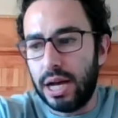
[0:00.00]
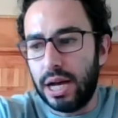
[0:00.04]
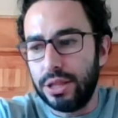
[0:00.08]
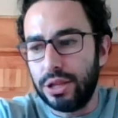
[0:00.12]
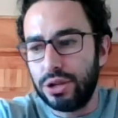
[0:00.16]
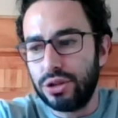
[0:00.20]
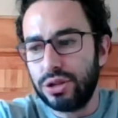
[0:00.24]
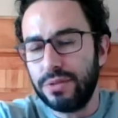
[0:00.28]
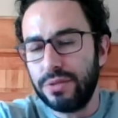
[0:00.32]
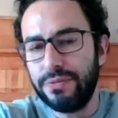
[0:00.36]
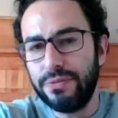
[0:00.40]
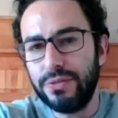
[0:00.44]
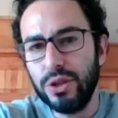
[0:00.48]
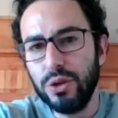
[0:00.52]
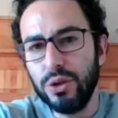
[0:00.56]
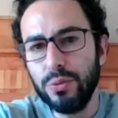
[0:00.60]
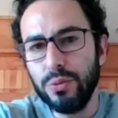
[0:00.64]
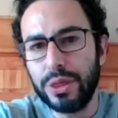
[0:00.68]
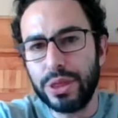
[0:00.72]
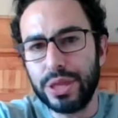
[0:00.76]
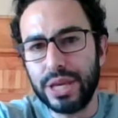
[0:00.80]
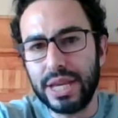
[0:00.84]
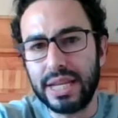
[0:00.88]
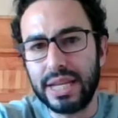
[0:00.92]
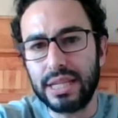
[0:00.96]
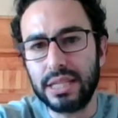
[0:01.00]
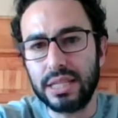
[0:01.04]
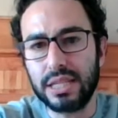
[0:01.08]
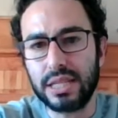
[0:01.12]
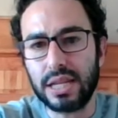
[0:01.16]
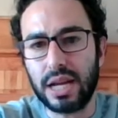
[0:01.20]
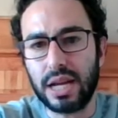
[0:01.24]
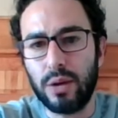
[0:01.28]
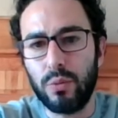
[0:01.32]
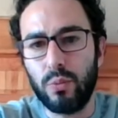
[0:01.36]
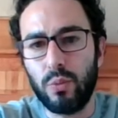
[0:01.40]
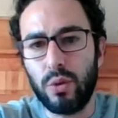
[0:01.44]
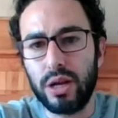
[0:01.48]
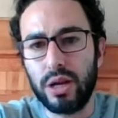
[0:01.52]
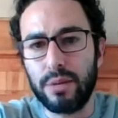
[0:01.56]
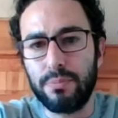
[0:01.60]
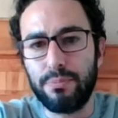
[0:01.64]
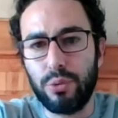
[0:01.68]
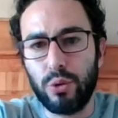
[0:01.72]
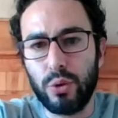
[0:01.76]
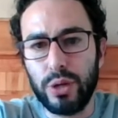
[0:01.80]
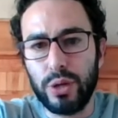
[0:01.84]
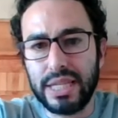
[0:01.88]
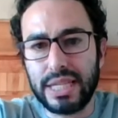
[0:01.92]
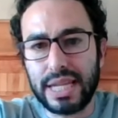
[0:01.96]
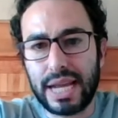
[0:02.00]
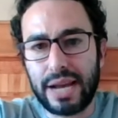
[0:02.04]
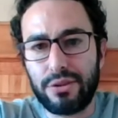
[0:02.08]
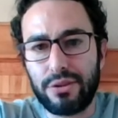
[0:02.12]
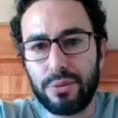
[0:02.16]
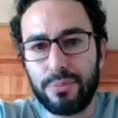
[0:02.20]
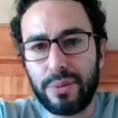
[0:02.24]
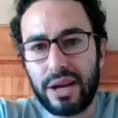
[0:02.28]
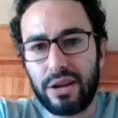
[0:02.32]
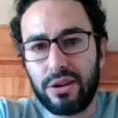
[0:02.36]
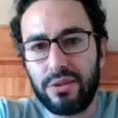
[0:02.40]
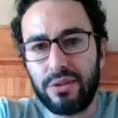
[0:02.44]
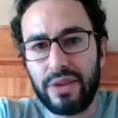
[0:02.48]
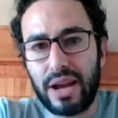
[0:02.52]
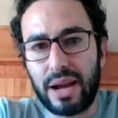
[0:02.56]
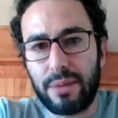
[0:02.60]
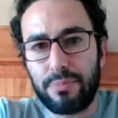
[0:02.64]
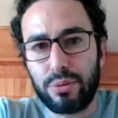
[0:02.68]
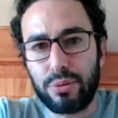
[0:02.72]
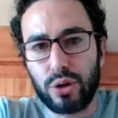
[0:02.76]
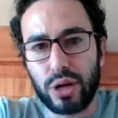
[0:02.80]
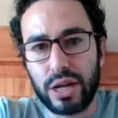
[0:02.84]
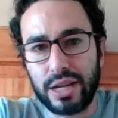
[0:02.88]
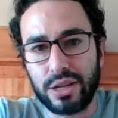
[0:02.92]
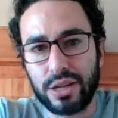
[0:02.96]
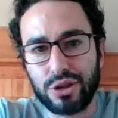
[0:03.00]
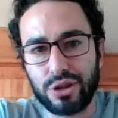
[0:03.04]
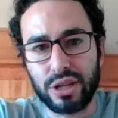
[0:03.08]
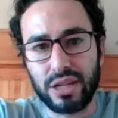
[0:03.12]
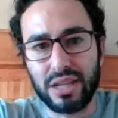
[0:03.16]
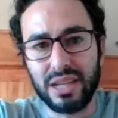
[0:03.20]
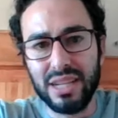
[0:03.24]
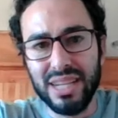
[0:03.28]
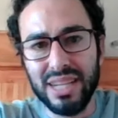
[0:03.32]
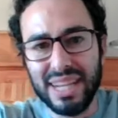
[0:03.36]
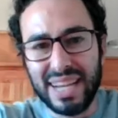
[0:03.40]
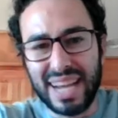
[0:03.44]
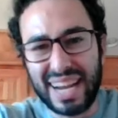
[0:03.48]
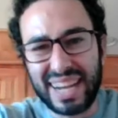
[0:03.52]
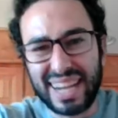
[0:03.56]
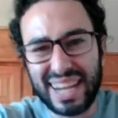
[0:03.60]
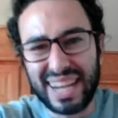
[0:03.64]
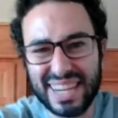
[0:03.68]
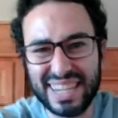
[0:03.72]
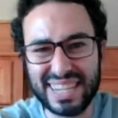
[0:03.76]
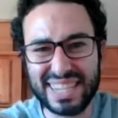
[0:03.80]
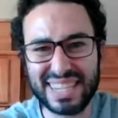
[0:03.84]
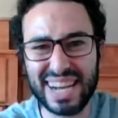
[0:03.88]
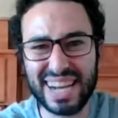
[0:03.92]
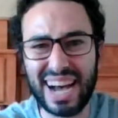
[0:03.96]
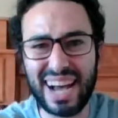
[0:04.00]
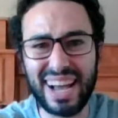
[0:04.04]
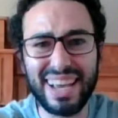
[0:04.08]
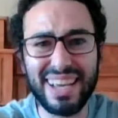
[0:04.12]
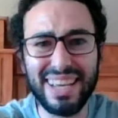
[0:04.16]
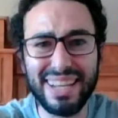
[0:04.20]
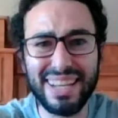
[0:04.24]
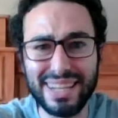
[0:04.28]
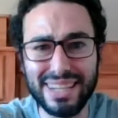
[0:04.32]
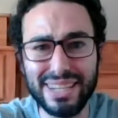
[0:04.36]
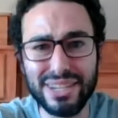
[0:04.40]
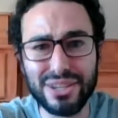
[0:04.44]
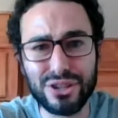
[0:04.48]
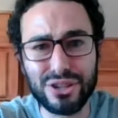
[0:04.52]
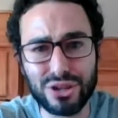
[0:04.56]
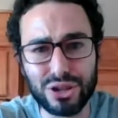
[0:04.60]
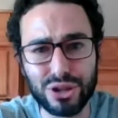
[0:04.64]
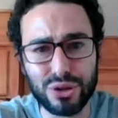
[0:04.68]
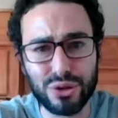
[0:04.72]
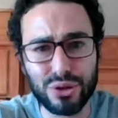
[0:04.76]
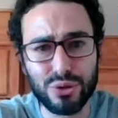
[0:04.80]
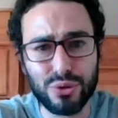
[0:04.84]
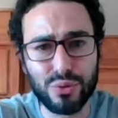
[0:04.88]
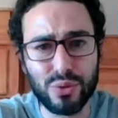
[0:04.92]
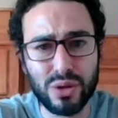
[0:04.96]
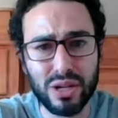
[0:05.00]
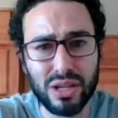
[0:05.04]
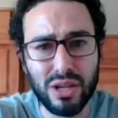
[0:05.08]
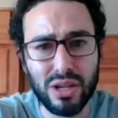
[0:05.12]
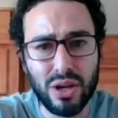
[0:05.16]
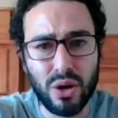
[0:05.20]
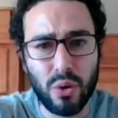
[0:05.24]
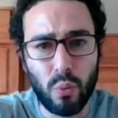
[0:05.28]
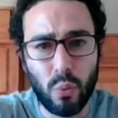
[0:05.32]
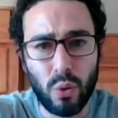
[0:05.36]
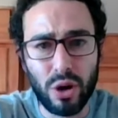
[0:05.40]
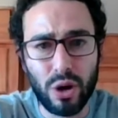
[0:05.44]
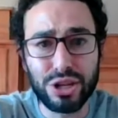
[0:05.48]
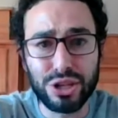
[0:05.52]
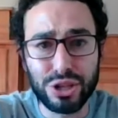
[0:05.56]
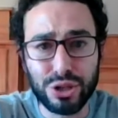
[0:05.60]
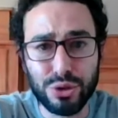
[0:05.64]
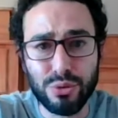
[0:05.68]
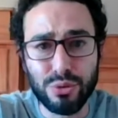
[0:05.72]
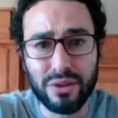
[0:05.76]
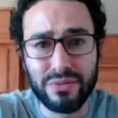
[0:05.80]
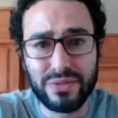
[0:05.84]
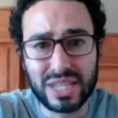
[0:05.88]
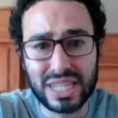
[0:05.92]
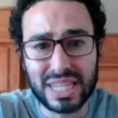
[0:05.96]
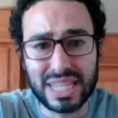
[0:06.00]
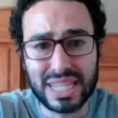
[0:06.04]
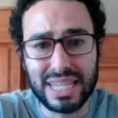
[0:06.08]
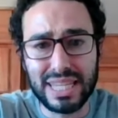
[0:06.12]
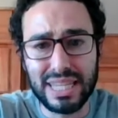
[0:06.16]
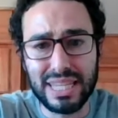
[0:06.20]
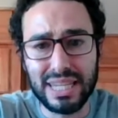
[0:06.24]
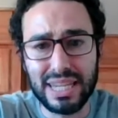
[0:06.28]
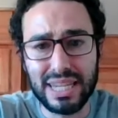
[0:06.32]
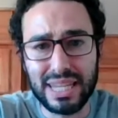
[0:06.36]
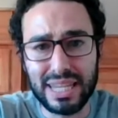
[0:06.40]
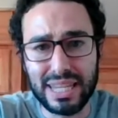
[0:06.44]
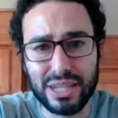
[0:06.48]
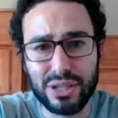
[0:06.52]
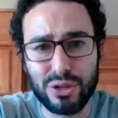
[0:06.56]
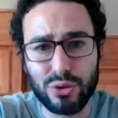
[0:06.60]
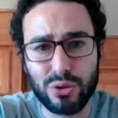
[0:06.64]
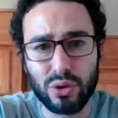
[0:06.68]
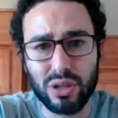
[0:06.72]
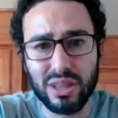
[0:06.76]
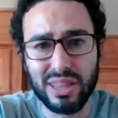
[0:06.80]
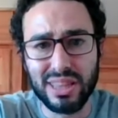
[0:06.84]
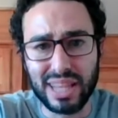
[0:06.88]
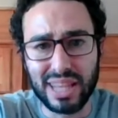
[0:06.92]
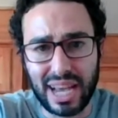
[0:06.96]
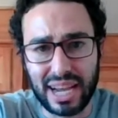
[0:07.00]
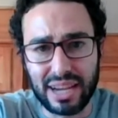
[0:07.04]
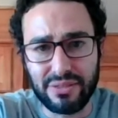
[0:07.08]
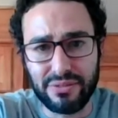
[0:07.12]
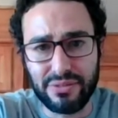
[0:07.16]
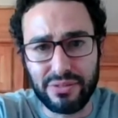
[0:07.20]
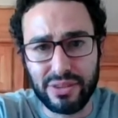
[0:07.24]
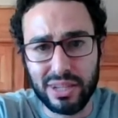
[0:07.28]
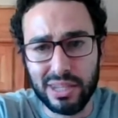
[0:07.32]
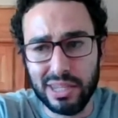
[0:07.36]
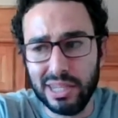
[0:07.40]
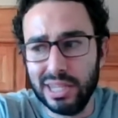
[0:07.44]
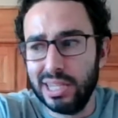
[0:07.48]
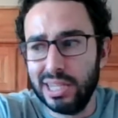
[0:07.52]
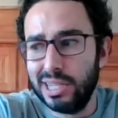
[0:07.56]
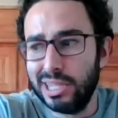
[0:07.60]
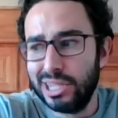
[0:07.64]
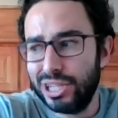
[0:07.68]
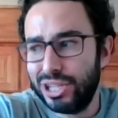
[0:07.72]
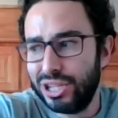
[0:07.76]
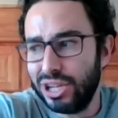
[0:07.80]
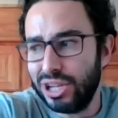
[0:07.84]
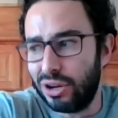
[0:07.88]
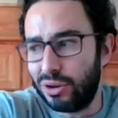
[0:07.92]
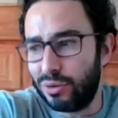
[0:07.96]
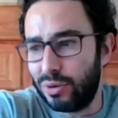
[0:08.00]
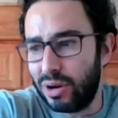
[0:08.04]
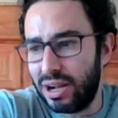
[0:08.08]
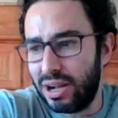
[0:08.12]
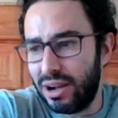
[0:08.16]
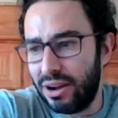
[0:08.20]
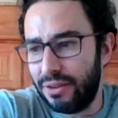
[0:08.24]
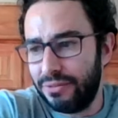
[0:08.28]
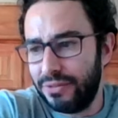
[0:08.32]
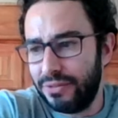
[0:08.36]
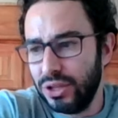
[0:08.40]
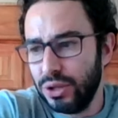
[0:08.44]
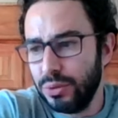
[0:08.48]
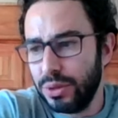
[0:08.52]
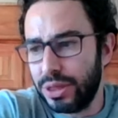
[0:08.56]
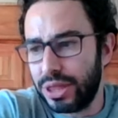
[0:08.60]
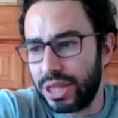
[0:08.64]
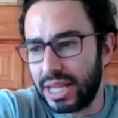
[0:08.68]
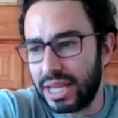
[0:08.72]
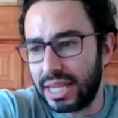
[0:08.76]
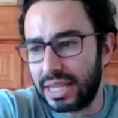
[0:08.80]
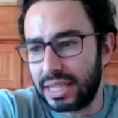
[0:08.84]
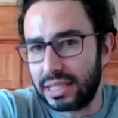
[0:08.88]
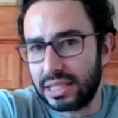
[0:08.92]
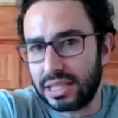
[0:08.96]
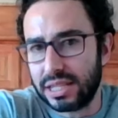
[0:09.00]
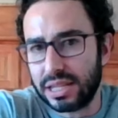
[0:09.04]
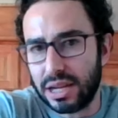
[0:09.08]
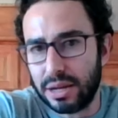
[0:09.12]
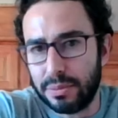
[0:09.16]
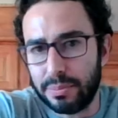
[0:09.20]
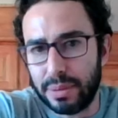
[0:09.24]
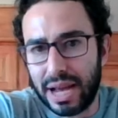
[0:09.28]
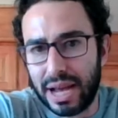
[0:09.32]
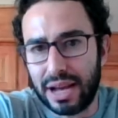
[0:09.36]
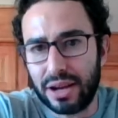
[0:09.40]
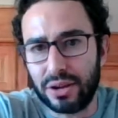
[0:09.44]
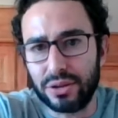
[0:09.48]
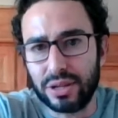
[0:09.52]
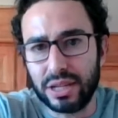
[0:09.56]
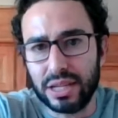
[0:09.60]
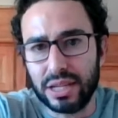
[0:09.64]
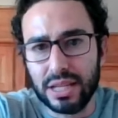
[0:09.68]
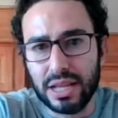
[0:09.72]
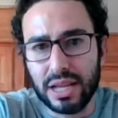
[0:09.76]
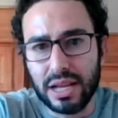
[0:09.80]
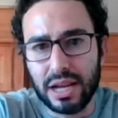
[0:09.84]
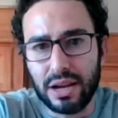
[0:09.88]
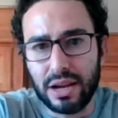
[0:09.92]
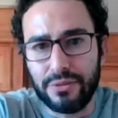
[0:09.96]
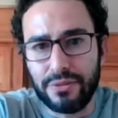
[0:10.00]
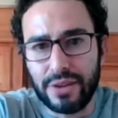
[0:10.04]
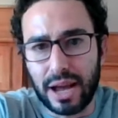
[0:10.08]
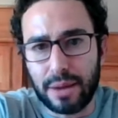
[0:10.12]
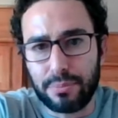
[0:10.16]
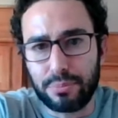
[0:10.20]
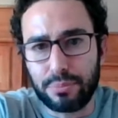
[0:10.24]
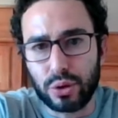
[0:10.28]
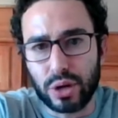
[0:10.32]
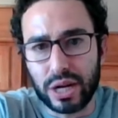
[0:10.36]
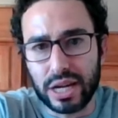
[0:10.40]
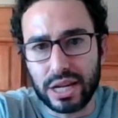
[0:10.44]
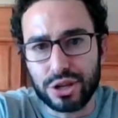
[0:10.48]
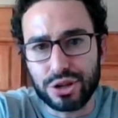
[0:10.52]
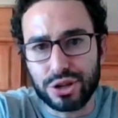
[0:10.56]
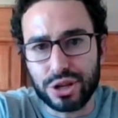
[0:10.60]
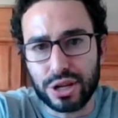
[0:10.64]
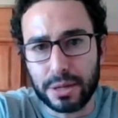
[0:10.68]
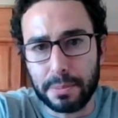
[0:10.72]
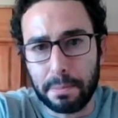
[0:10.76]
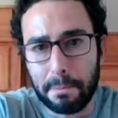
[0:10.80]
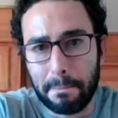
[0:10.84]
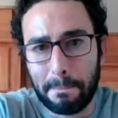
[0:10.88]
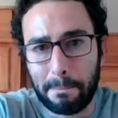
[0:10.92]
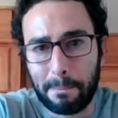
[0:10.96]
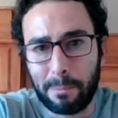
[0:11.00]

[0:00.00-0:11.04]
There's a few things I want to point out about evaporation and kind of tie it into what you have seen in your life. So, a few things about evaporation.